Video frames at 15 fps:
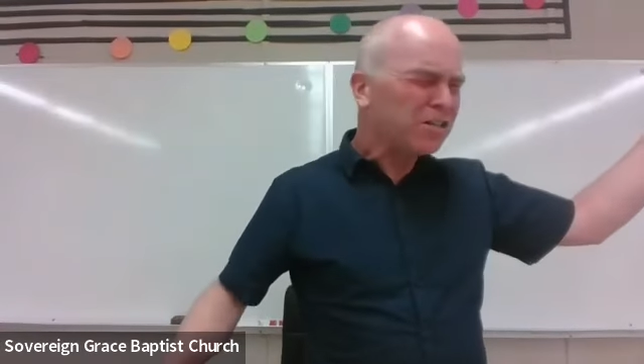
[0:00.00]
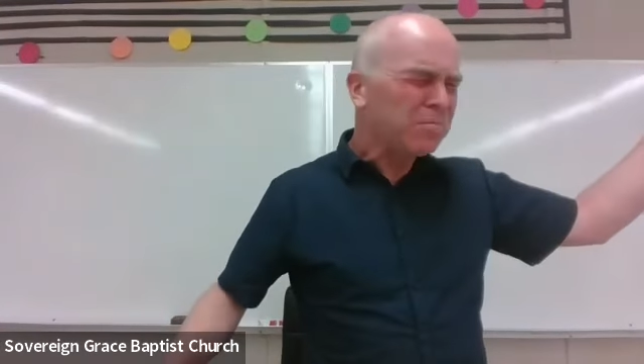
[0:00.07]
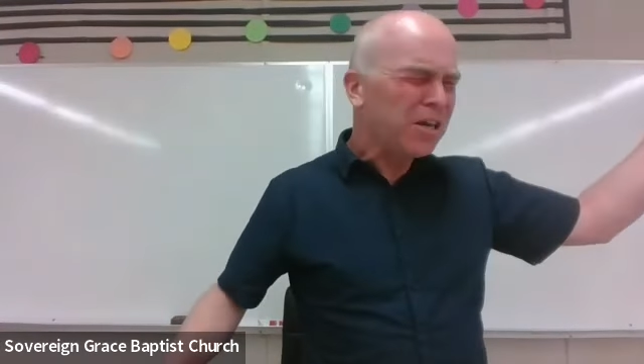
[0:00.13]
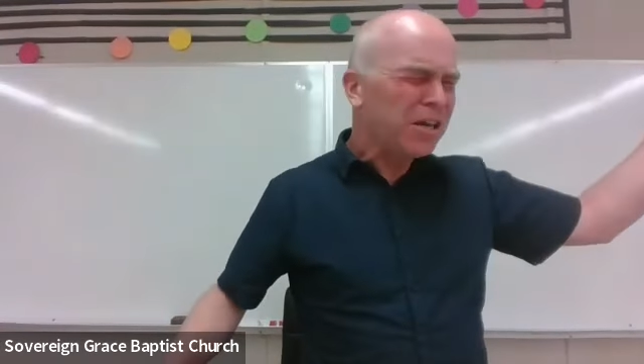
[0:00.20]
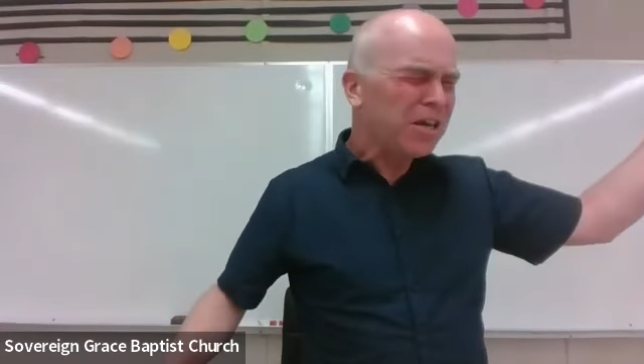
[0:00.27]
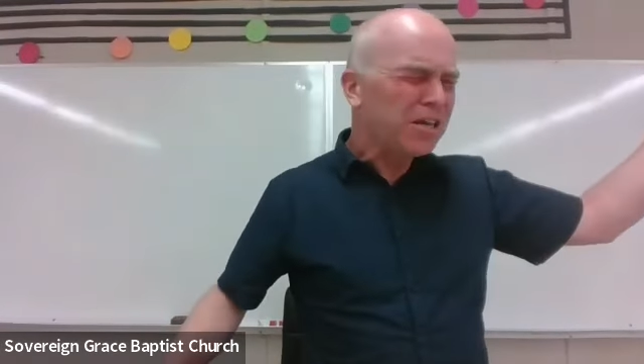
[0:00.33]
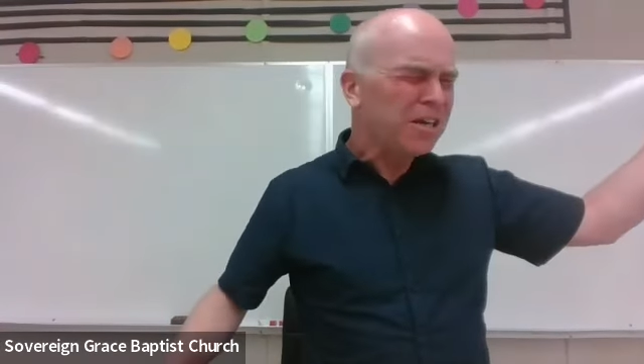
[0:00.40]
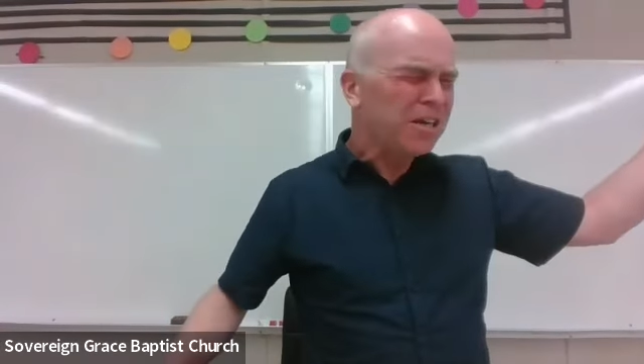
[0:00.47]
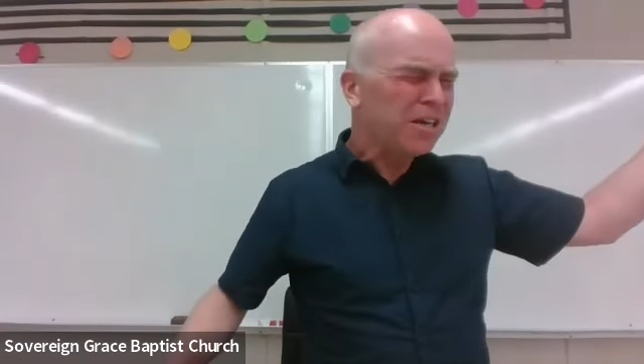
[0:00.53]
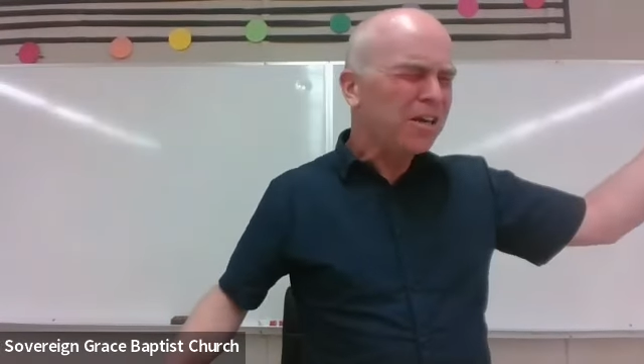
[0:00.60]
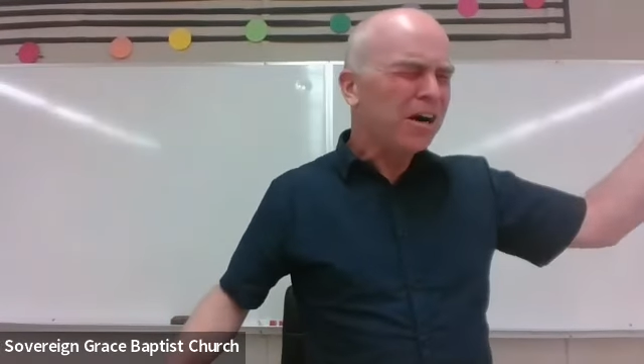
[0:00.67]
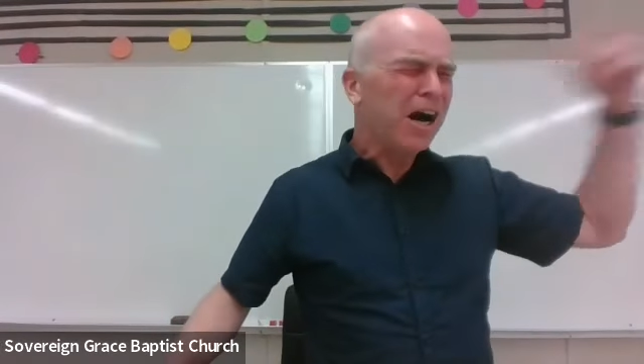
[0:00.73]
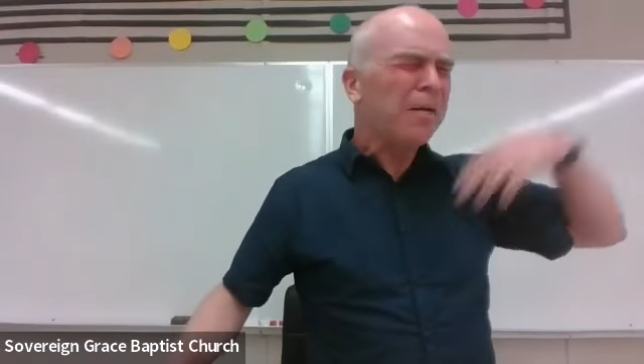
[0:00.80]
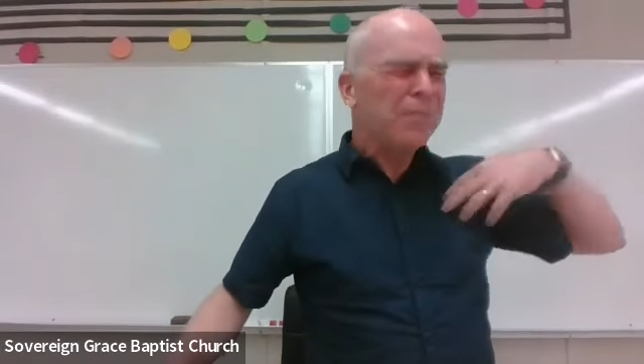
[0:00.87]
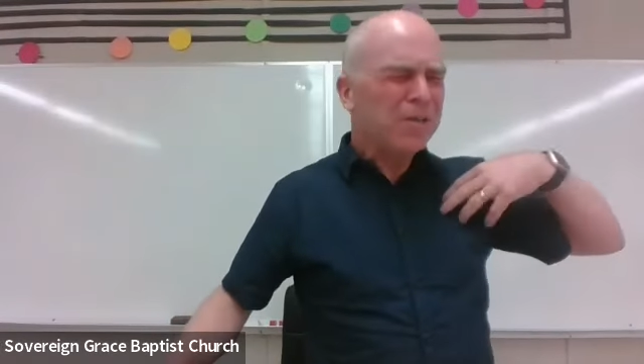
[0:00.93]
to me?
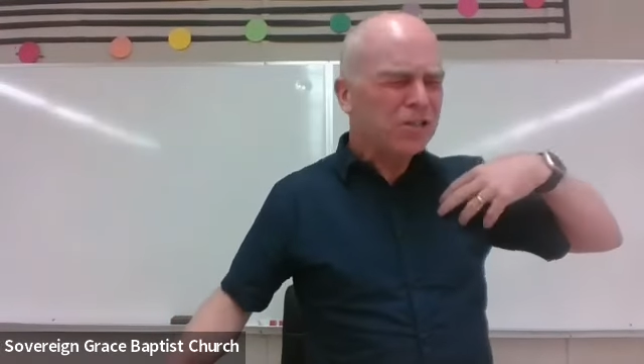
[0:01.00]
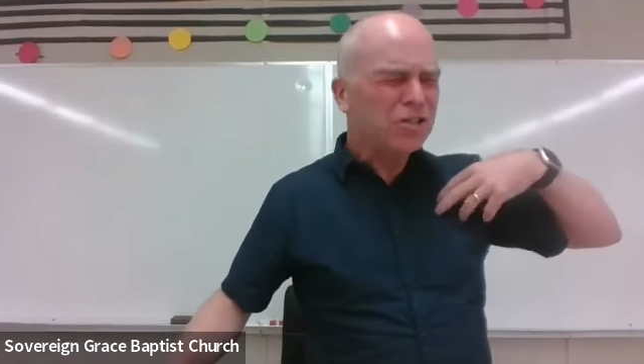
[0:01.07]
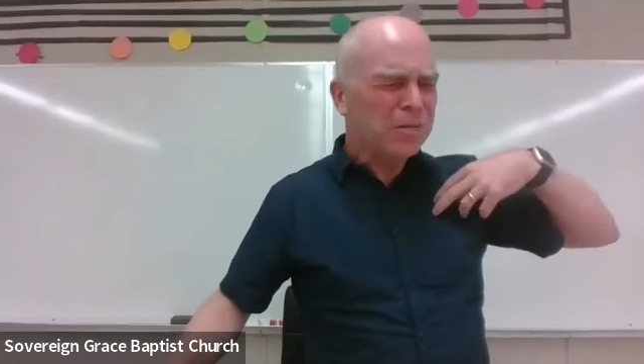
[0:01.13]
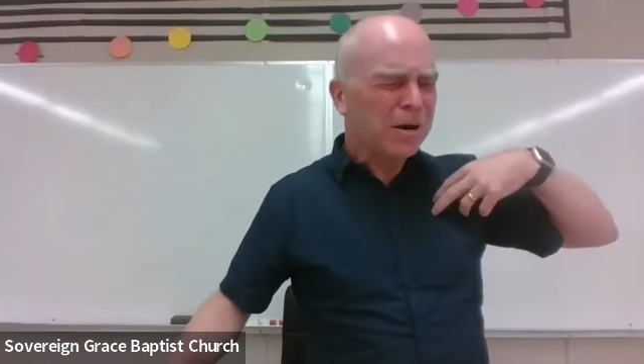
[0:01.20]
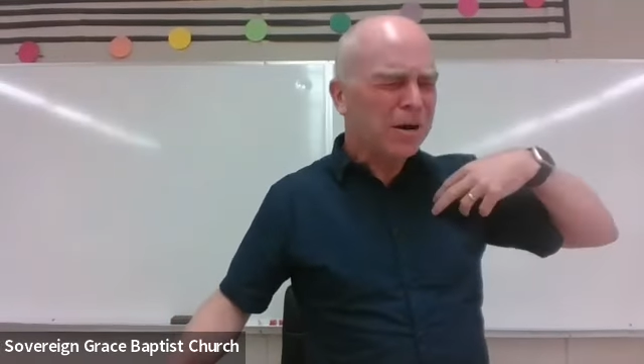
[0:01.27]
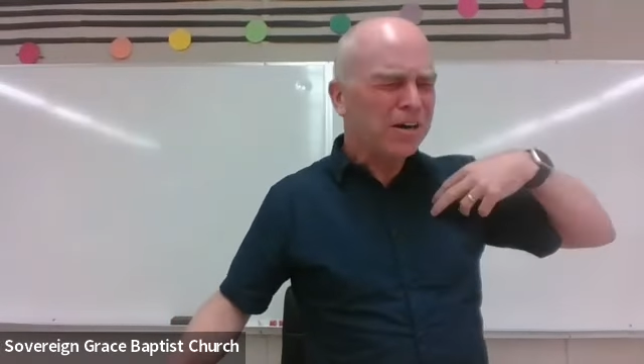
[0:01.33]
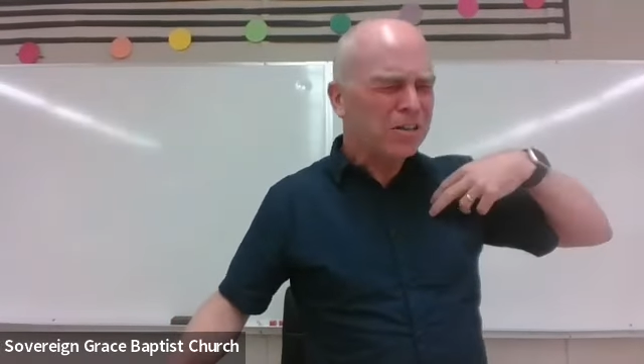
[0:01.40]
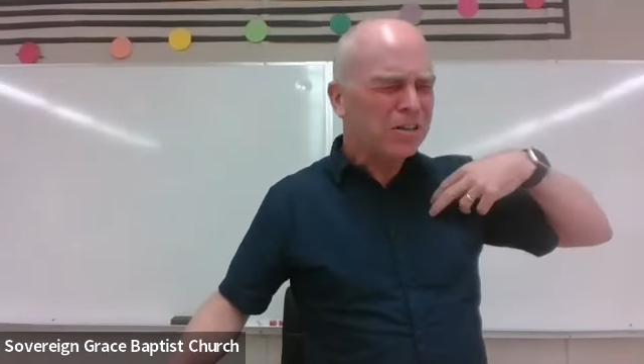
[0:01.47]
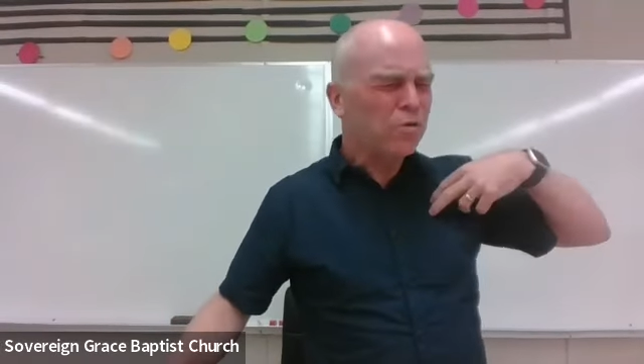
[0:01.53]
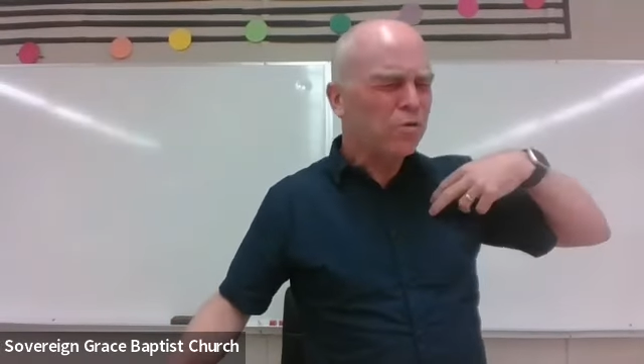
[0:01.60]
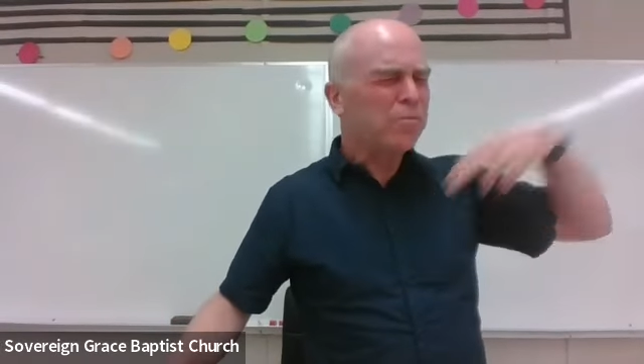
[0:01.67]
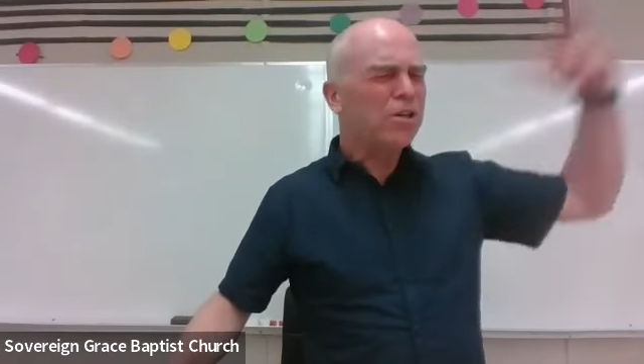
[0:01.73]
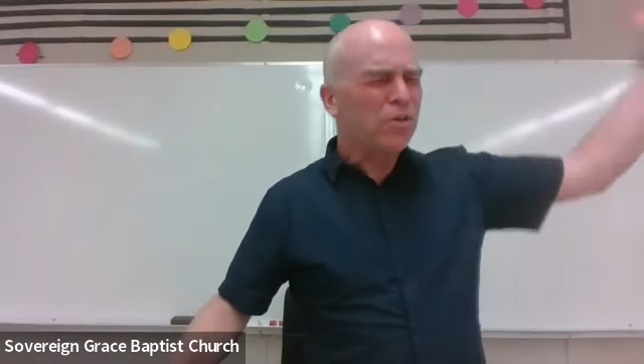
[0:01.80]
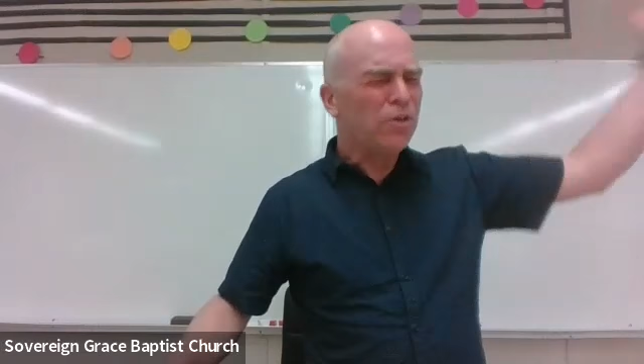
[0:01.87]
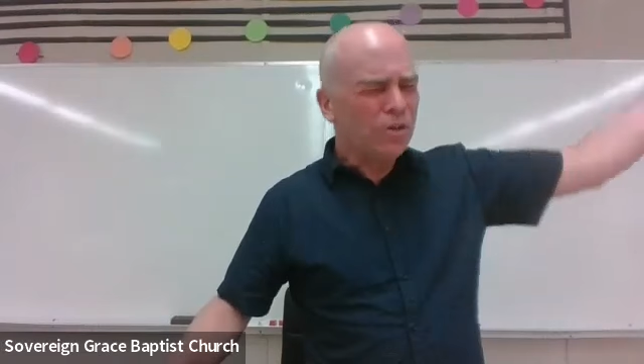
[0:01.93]
I'm a Samaritan woman.